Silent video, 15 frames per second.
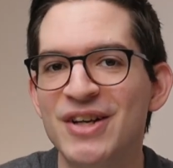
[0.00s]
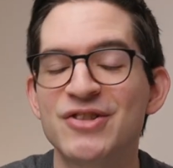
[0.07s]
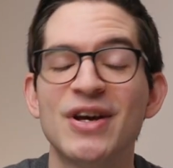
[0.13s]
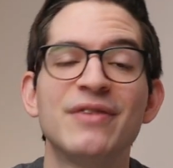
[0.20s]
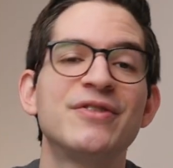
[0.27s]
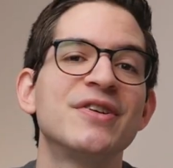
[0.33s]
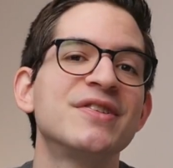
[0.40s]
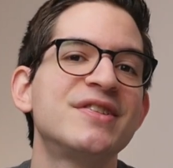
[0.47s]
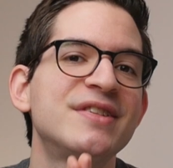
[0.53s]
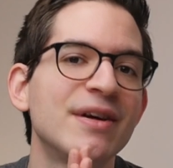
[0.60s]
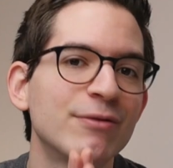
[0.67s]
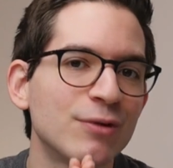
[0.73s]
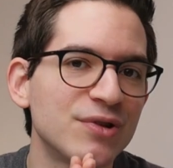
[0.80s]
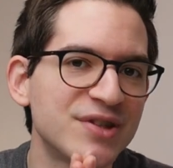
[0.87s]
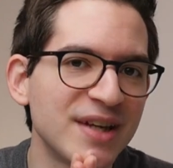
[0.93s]
So I've done
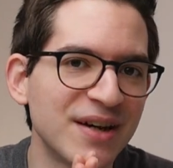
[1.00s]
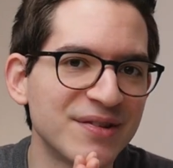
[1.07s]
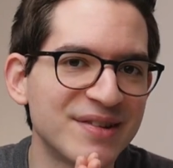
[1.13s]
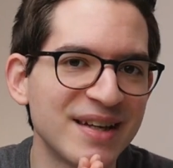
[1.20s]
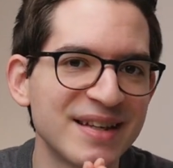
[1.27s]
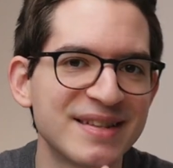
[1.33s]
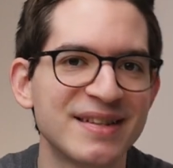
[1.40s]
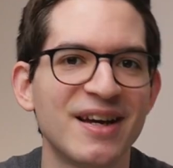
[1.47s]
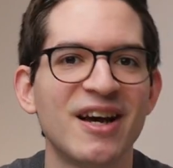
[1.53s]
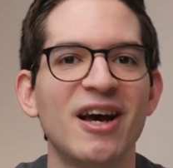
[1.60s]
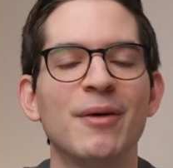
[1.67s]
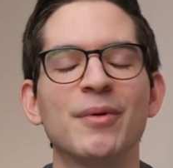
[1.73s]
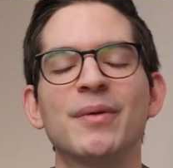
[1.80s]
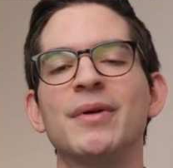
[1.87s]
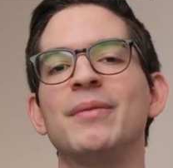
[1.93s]
several sound tests, and
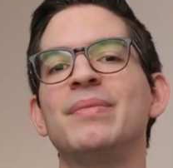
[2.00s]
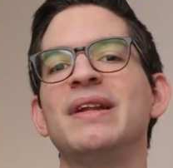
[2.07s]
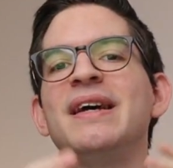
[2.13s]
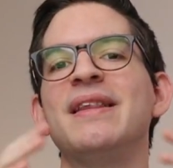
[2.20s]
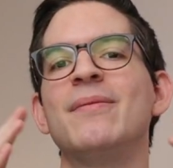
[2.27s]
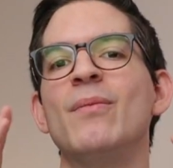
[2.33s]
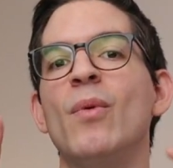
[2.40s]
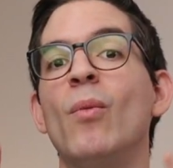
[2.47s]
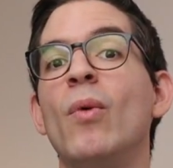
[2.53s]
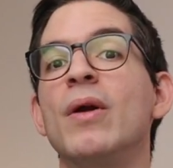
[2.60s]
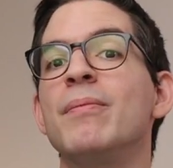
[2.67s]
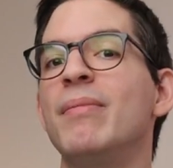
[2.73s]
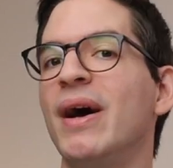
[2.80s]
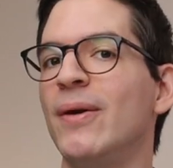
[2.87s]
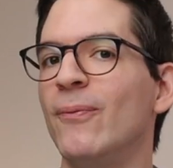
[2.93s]
I'm going to play them
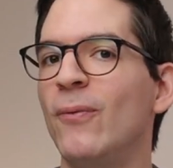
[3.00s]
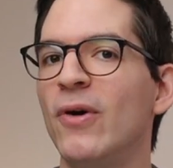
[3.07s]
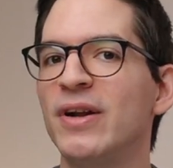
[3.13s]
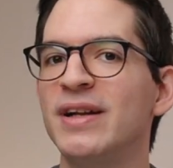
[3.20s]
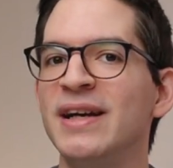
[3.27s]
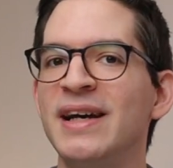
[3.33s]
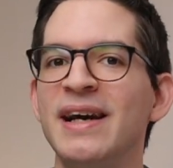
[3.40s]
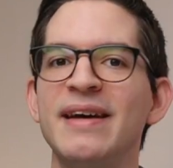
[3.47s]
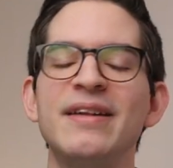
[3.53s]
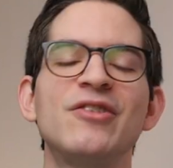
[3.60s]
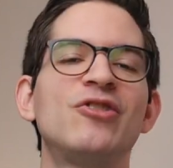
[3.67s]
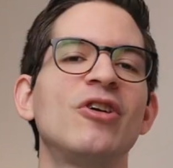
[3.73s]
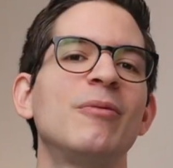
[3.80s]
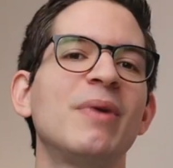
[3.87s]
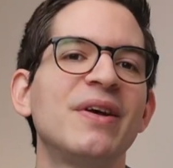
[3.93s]
one by one and then
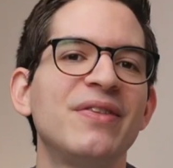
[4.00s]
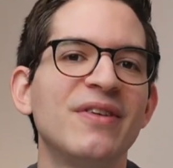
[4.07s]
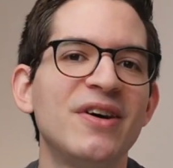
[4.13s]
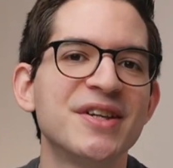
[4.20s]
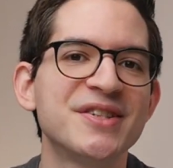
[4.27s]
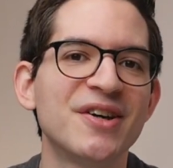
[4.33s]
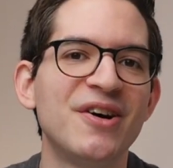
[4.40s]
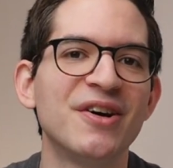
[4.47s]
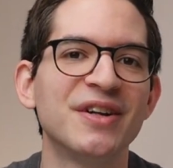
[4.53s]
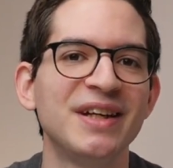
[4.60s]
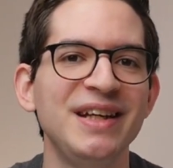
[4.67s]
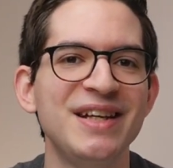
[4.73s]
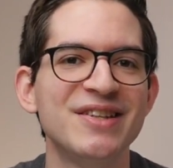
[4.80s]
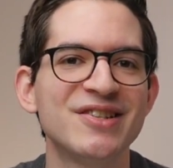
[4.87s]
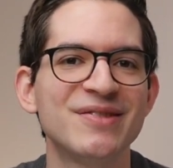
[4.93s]
share my thoughts on
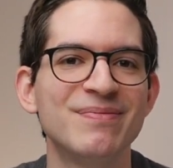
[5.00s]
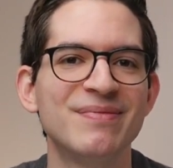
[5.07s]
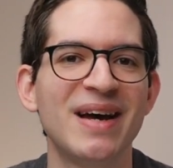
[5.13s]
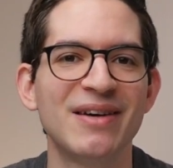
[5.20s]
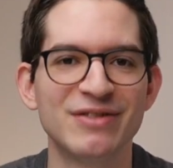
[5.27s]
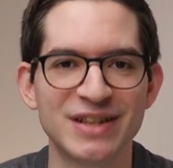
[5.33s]
each. Have a